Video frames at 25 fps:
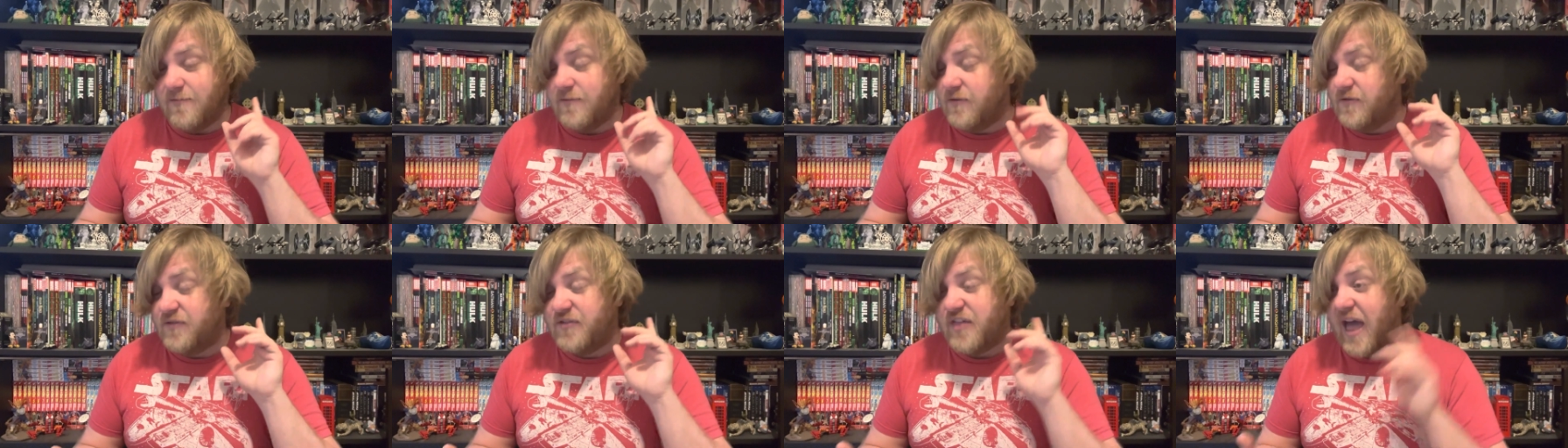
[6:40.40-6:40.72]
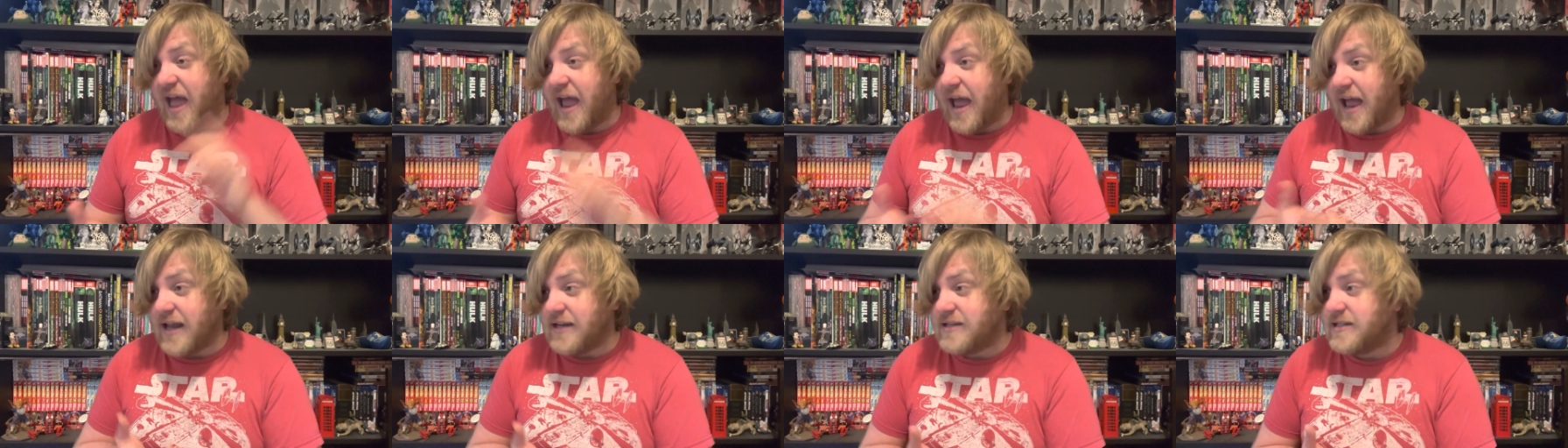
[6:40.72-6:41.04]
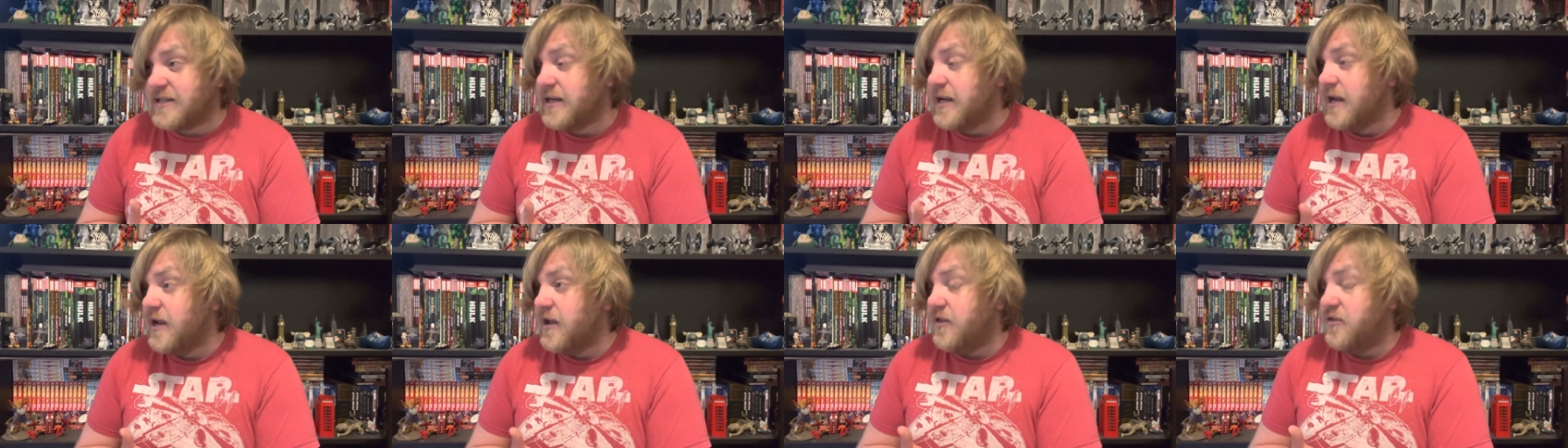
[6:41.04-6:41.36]

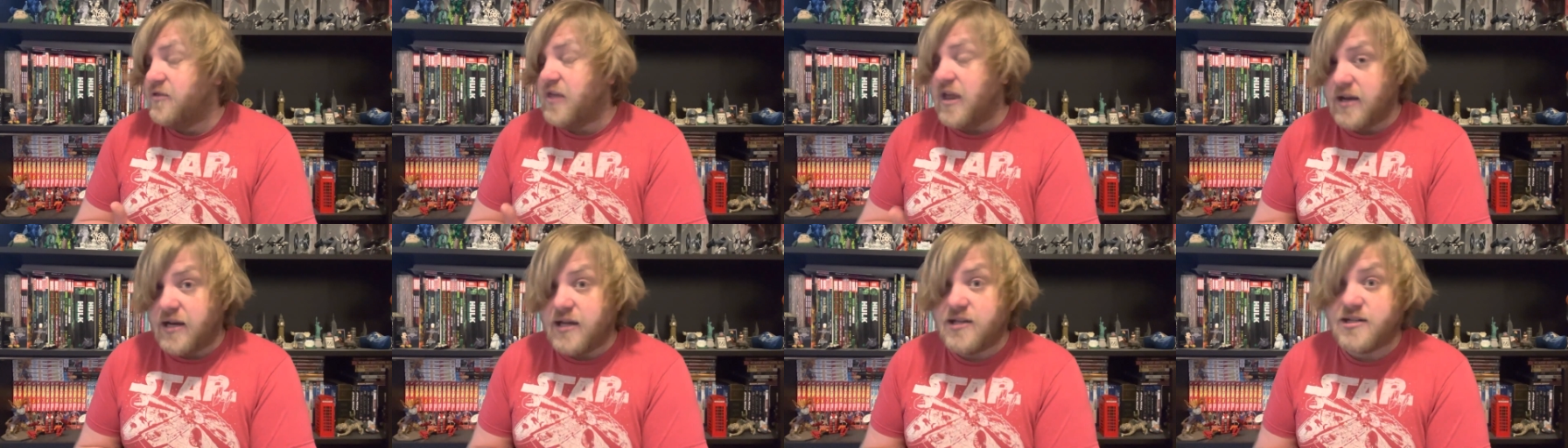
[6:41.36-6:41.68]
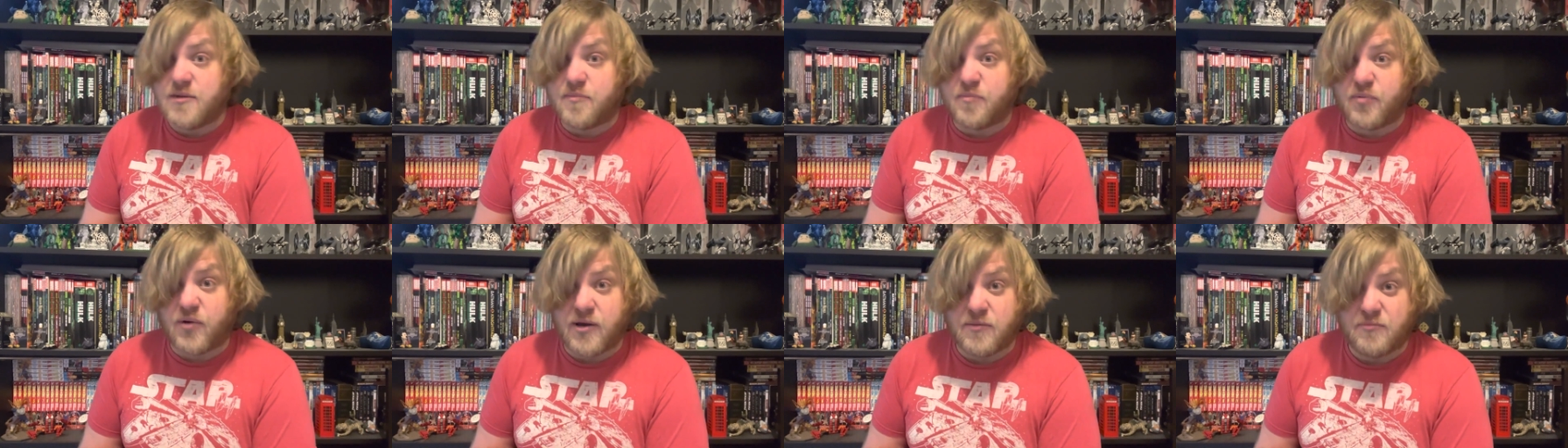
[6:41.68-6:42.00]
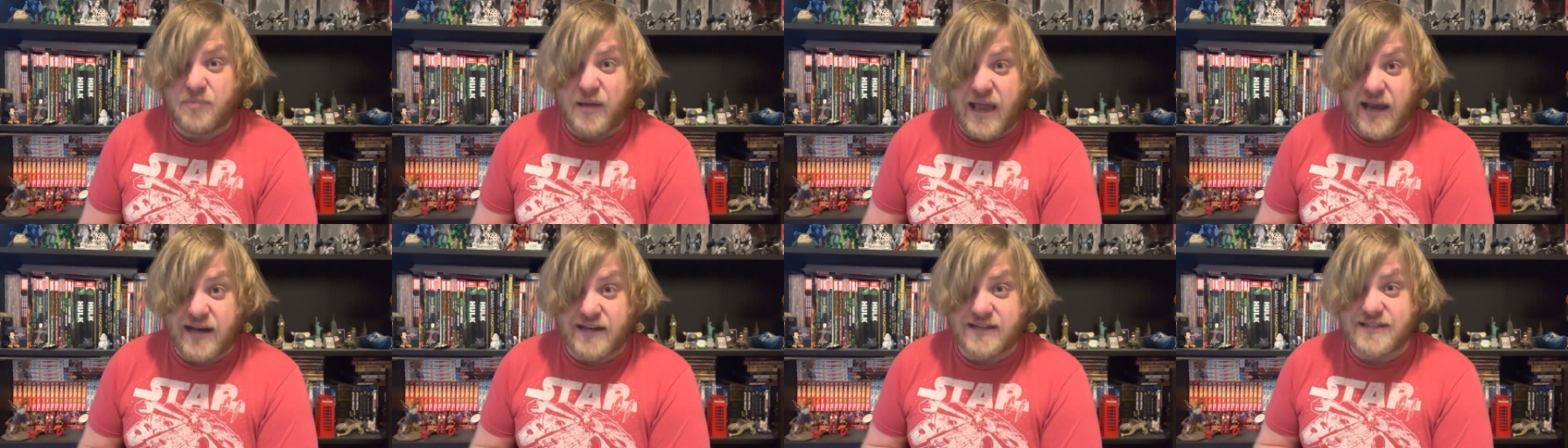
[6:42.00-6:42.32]
that, they need to bring
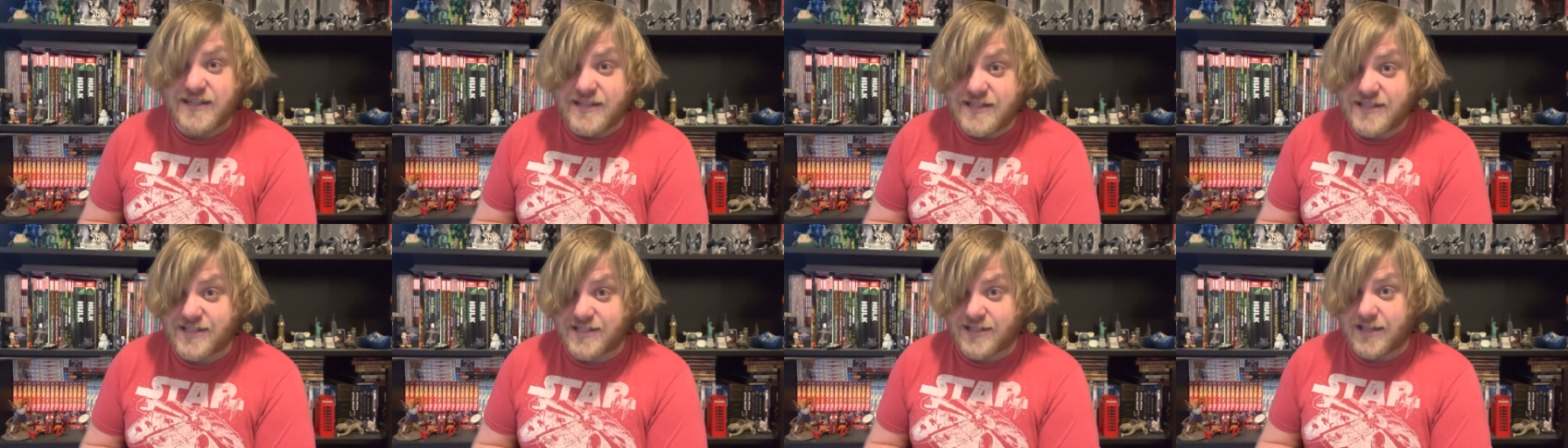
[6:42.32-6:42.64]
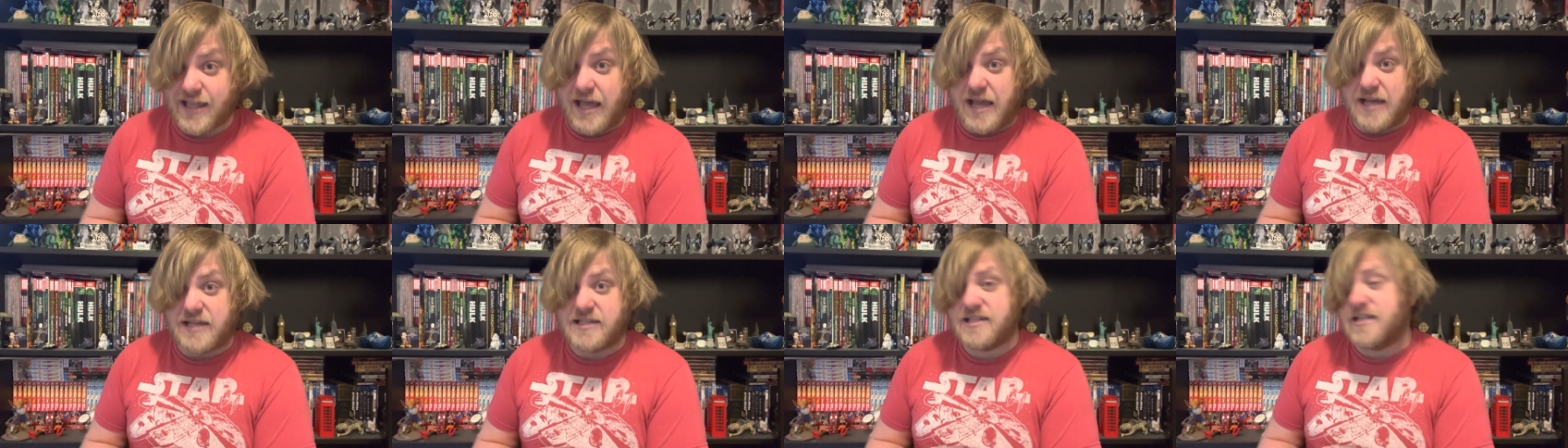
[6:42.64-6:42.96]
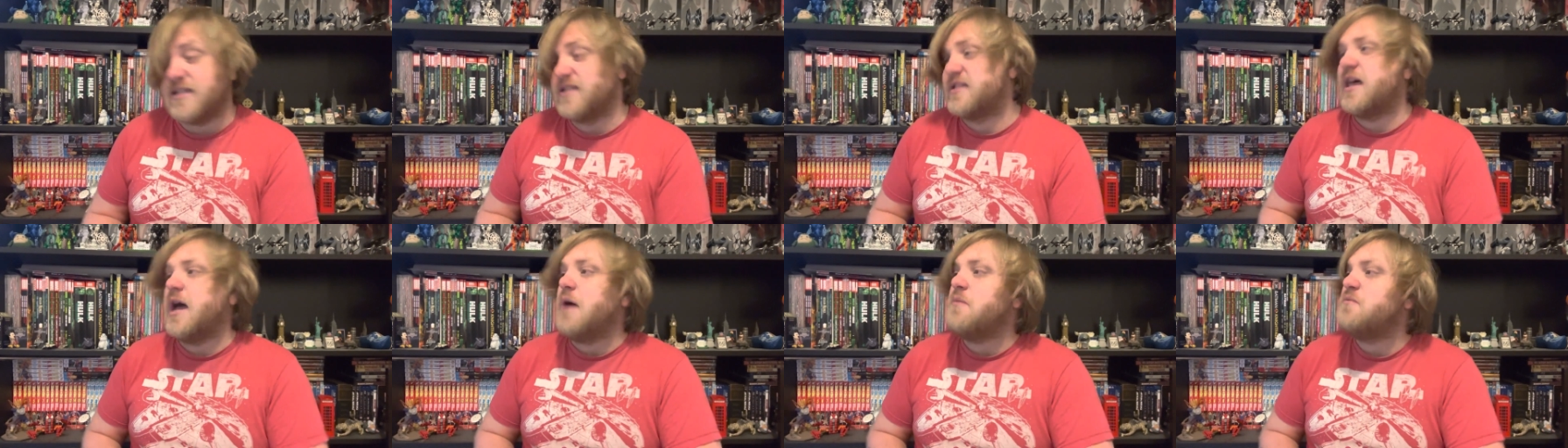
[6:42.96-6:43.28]
back dislikes
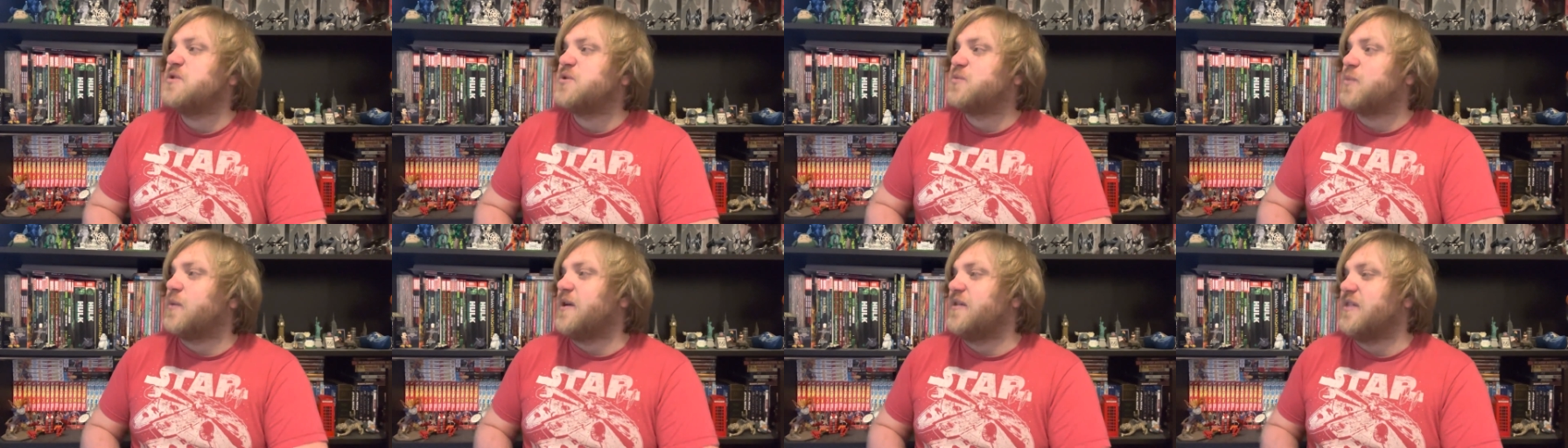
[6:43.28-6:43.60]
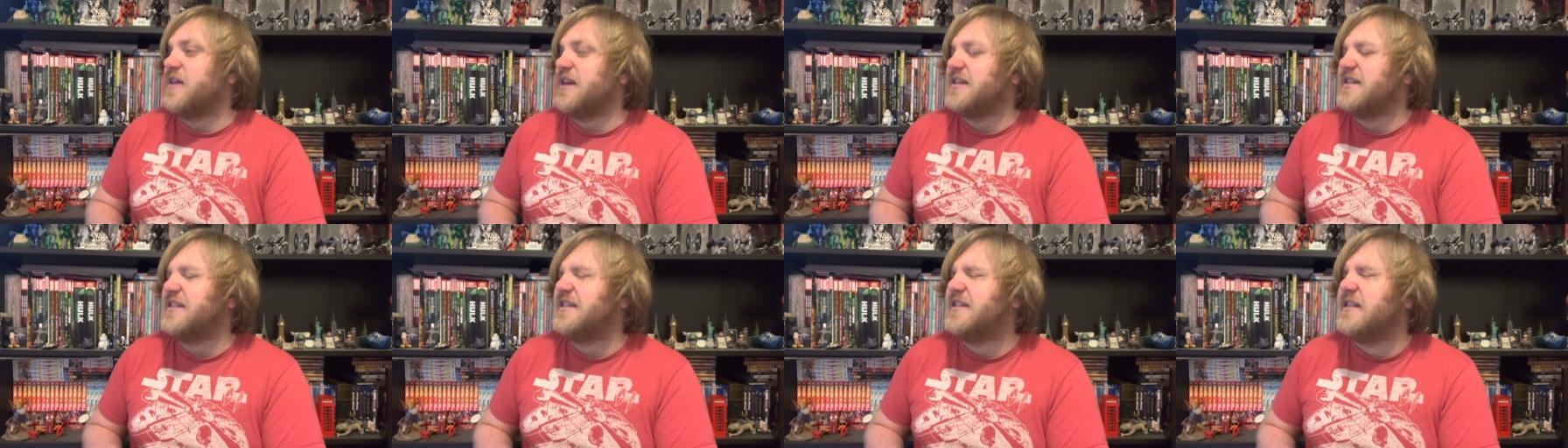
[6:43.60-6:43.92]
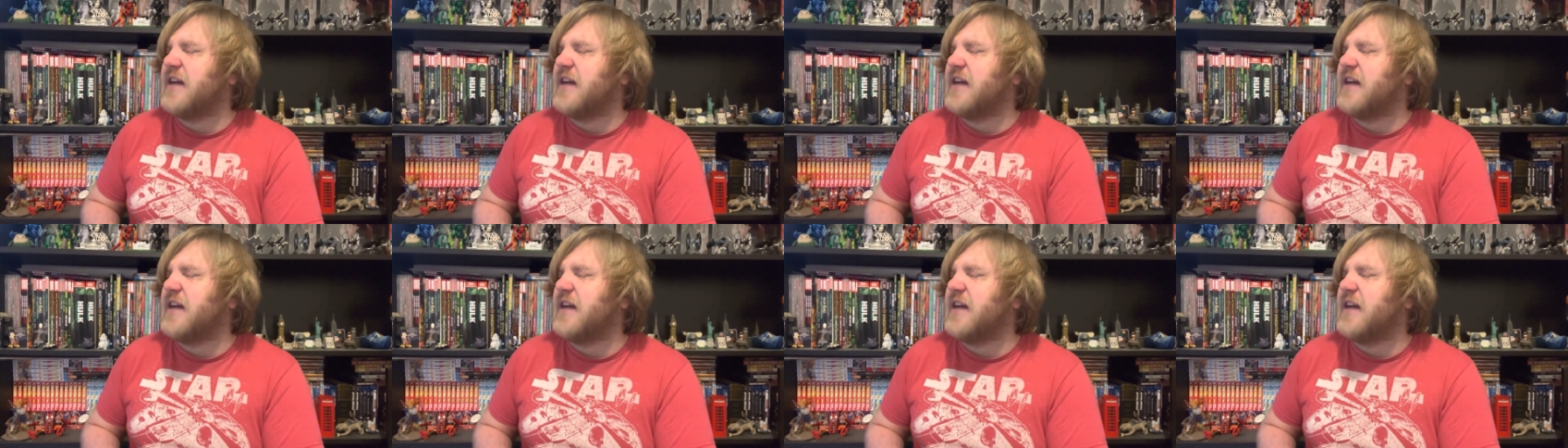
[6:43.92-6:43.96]
because that was one of the